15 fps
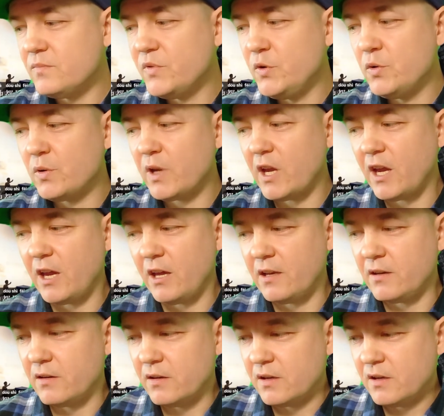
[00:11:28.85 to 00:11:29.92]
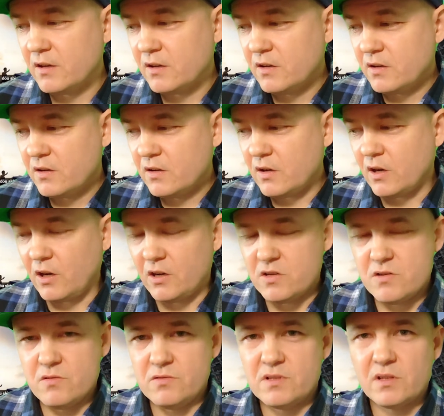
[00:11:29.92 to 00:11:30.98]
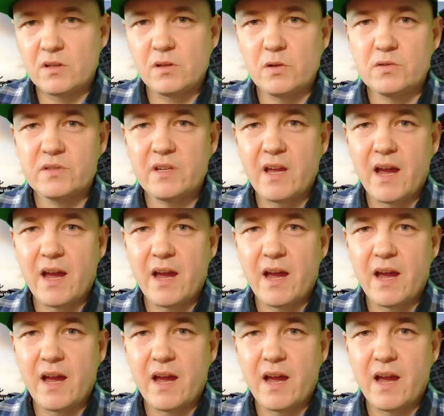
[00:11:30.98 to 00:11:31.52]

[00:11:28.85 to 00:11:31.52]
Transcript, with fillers: you can uh, use the closed